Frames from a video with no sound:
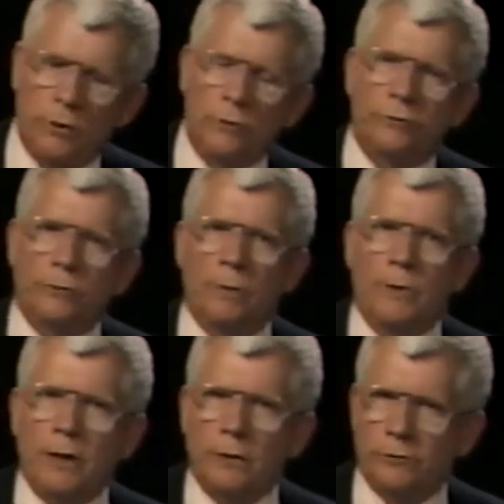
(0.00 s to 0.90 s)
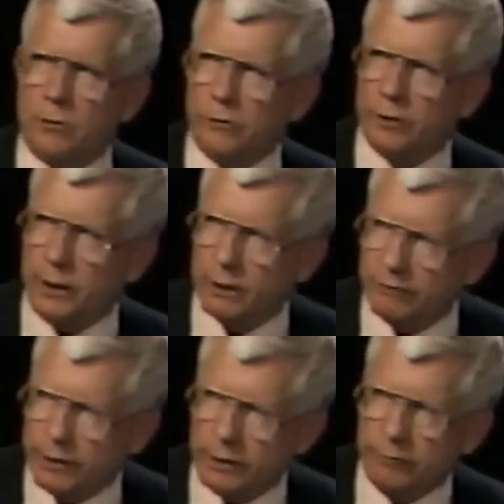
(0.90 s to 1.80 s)
Those Beta is, of course, an
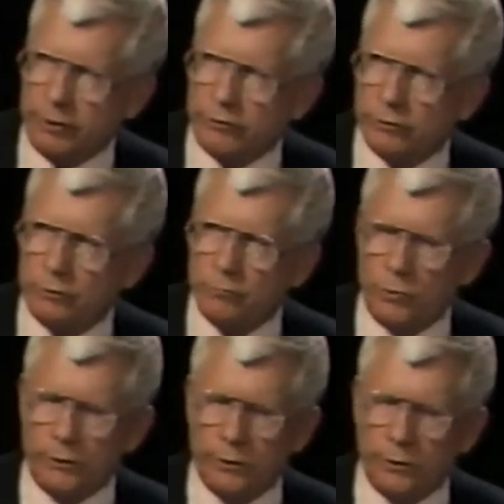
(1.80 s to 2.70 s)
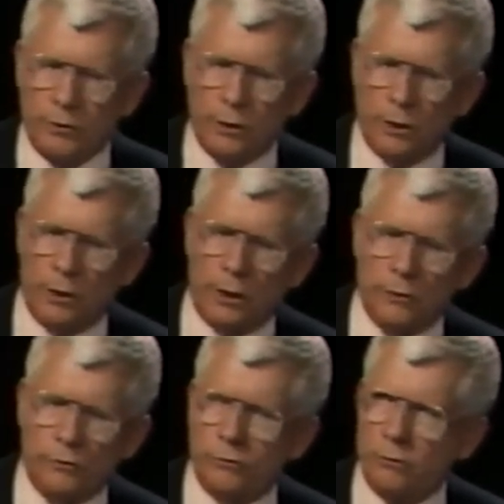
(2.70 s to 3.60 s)
elevated region with a very
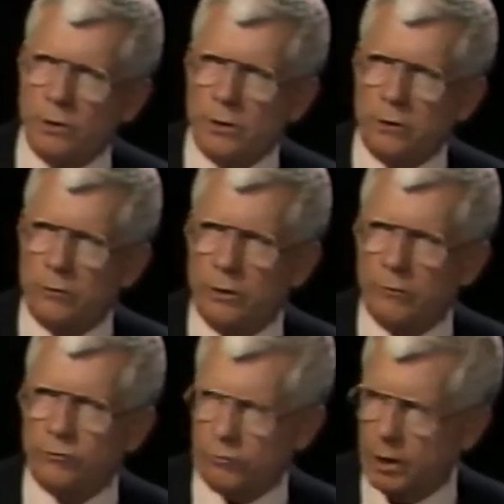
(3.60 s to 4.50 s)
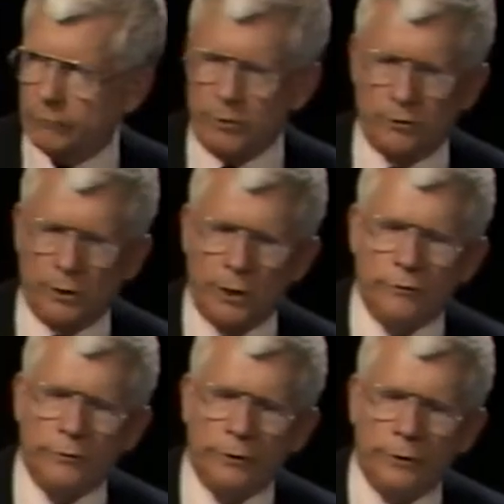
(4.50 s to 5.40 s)
large trough, much
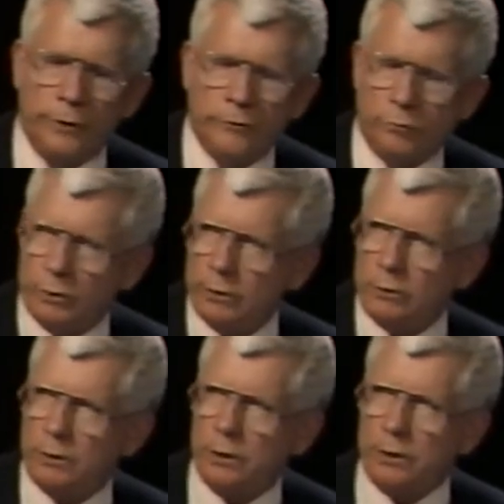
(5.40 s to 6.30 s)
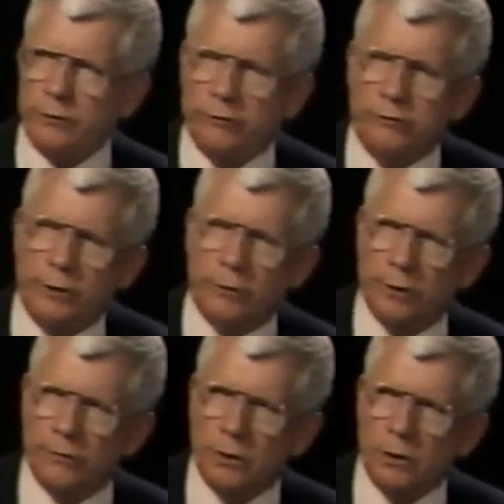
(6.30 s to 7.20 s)
larger than this one, in the center
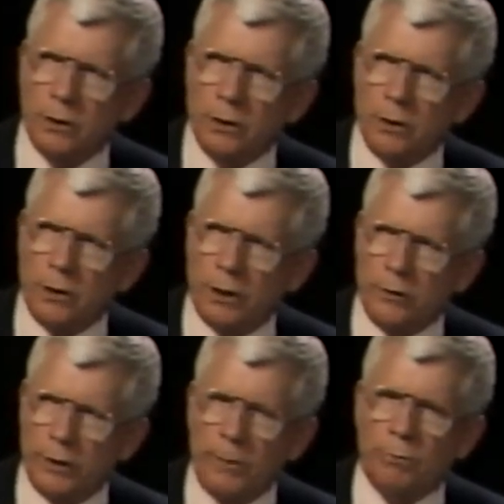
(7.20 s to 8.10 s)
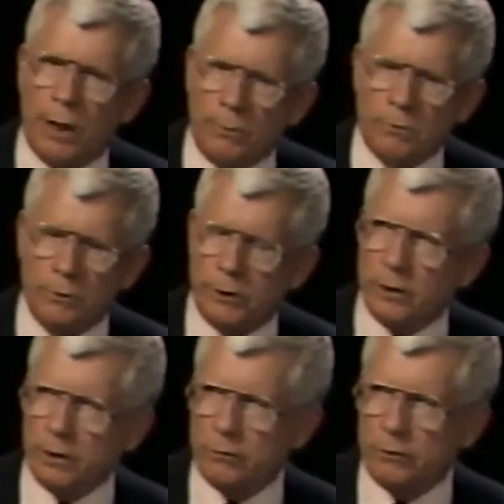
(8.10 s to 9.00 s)
of it. And they probably
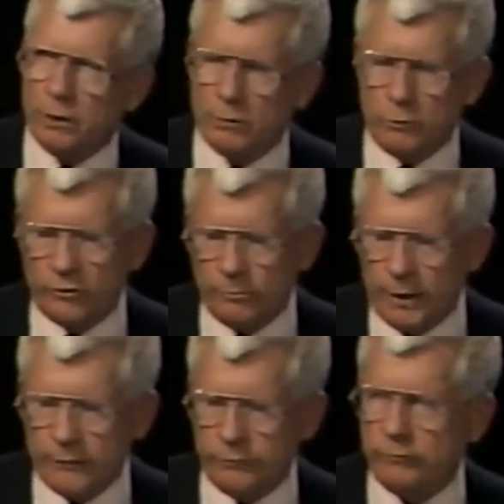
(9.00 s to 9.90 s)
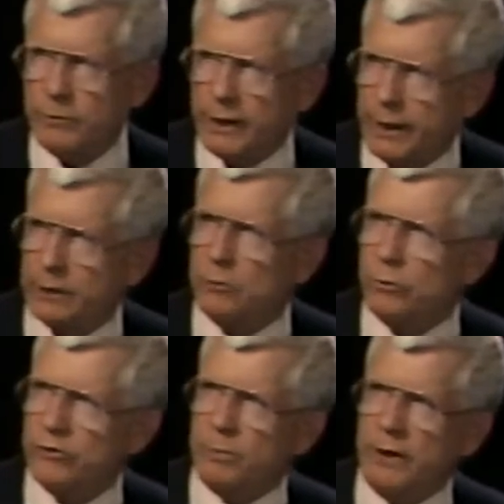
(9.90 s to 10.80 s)
are responses, mechanical
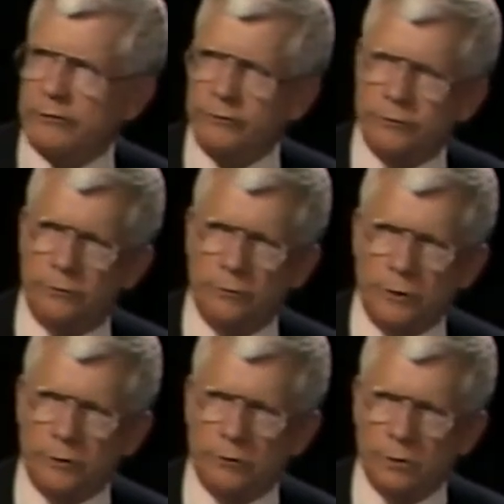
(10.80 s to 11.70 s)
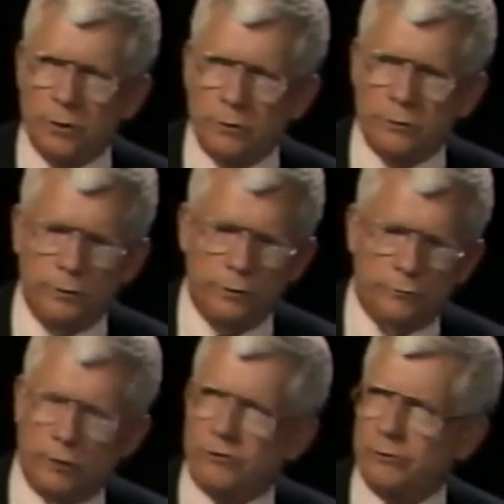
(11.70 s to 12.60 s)
responses to the
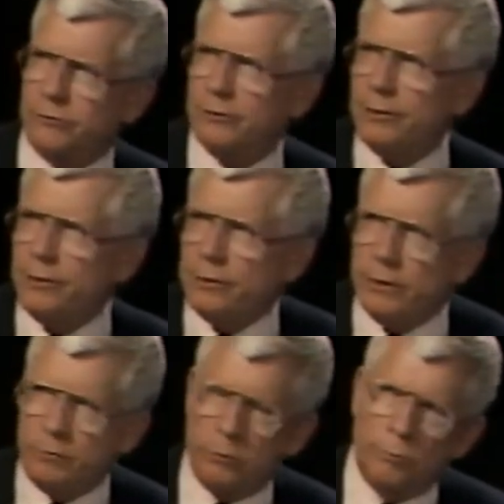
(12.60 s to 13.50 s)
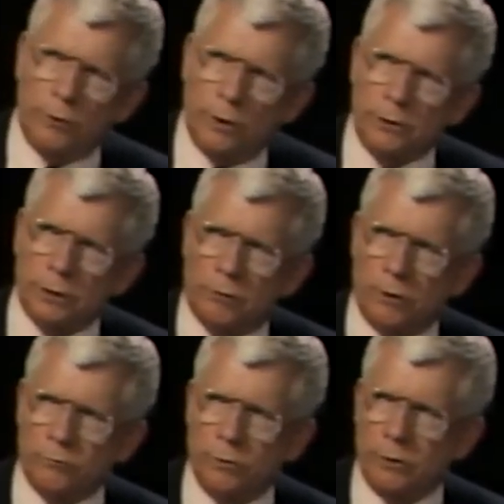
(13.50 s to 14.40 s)
stretches that were put on the
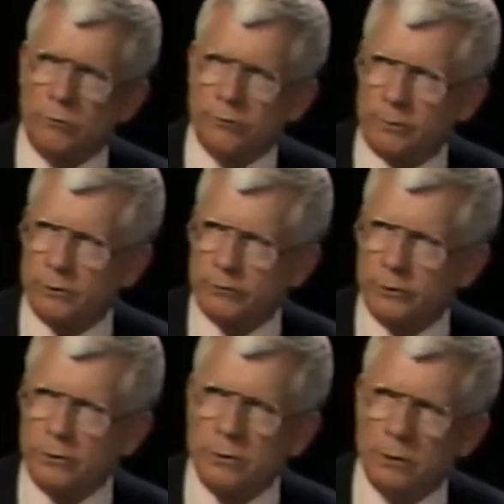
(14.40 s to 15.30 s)
crust when it was uplifted.